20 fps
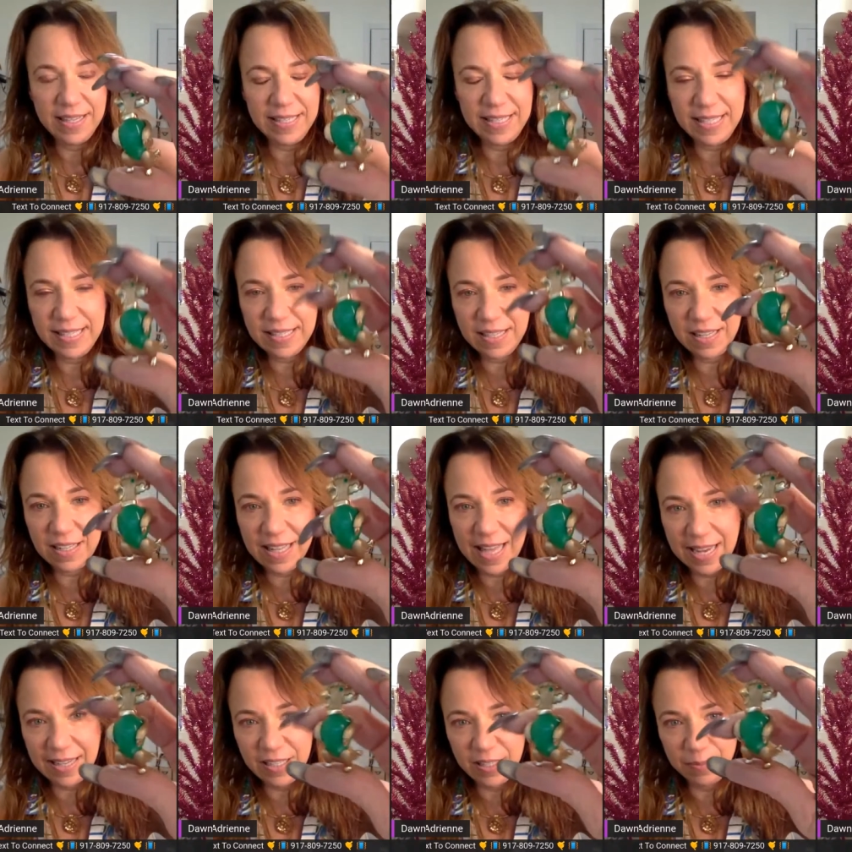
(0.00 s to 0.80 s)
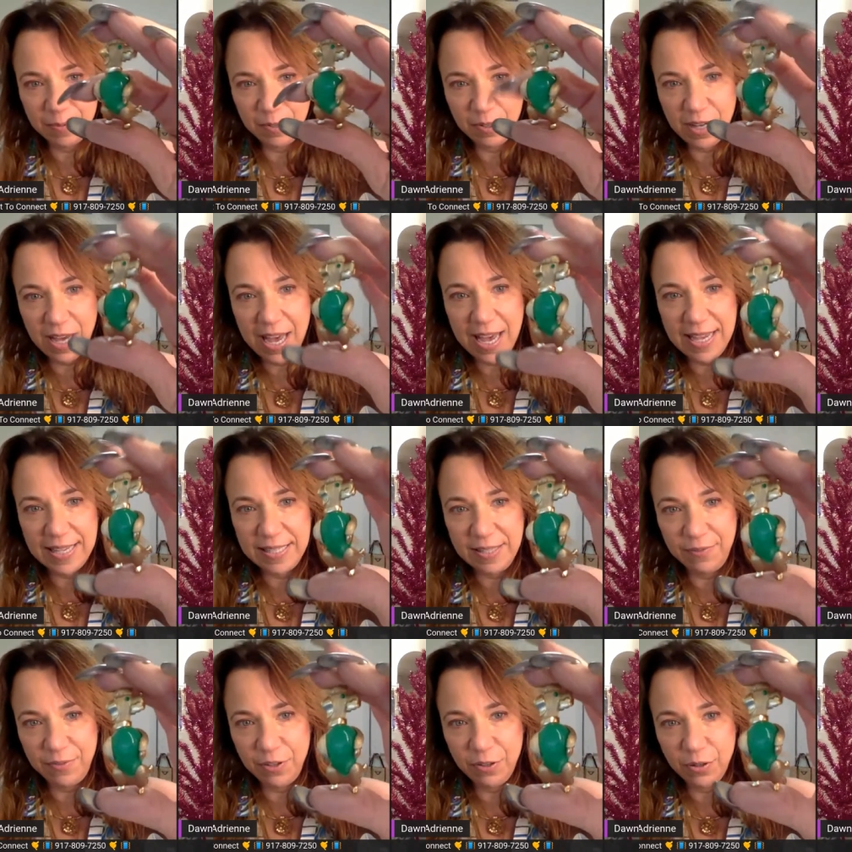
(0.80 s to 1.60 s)
This is collectible,
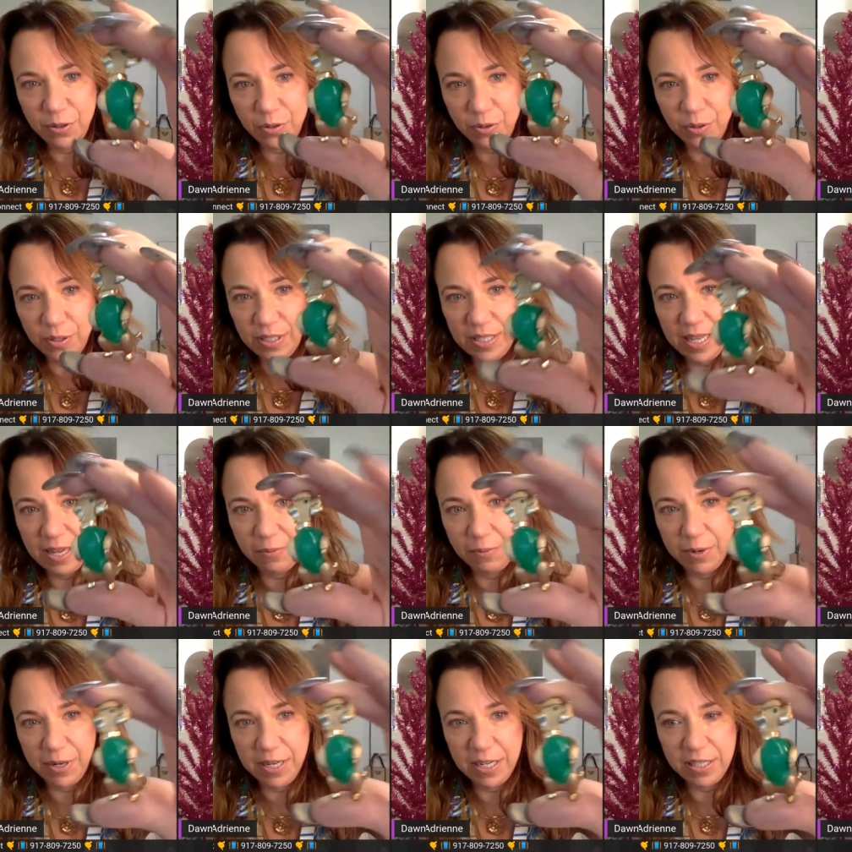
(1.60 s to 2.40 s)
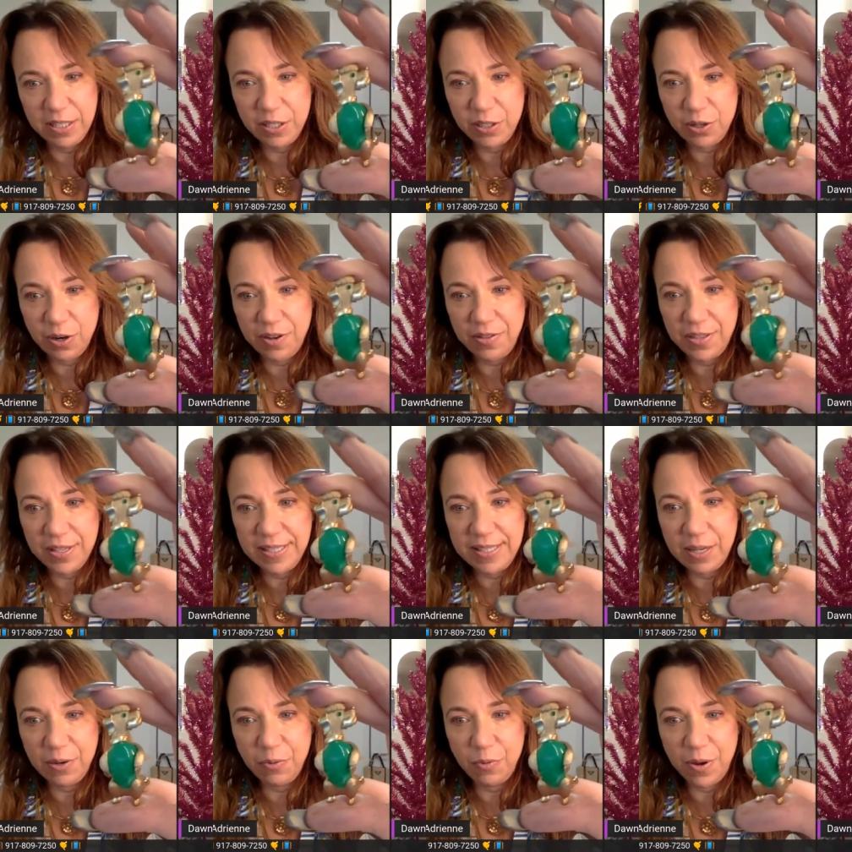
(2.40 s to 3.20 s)
guys. If you Google it, we're going to start
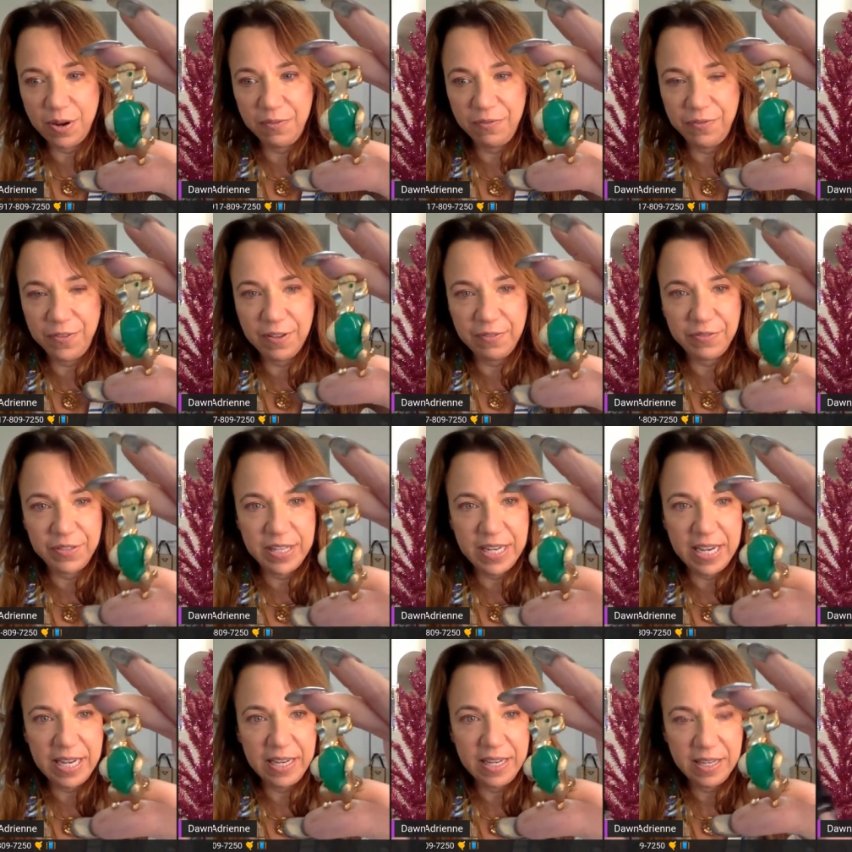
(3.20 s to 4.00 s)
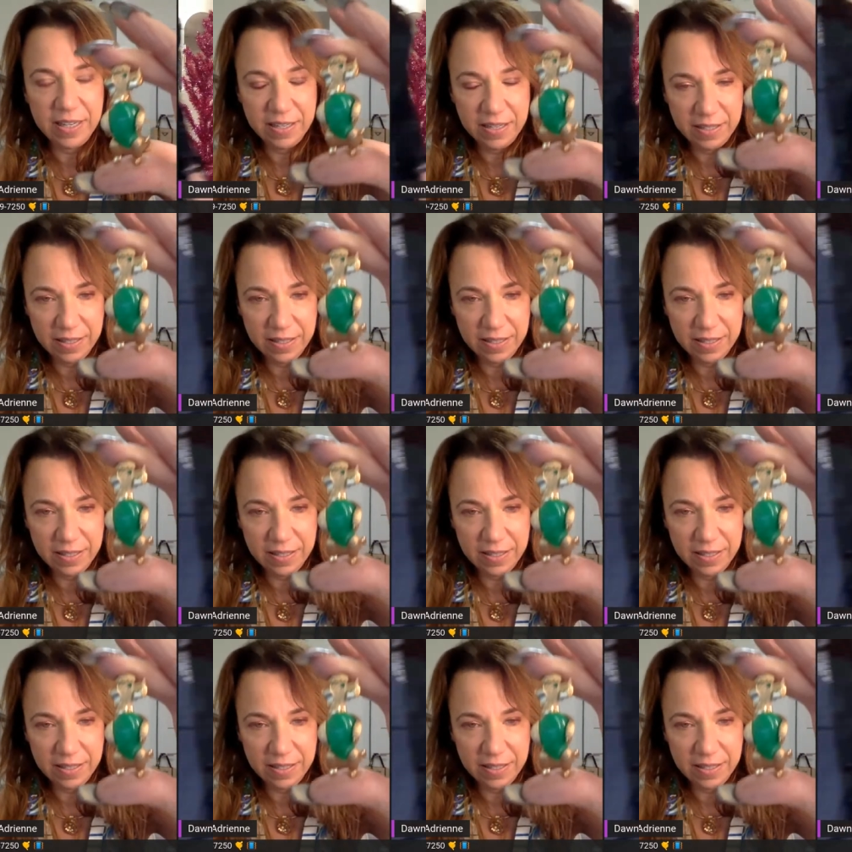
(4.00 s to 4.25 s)
this at 150.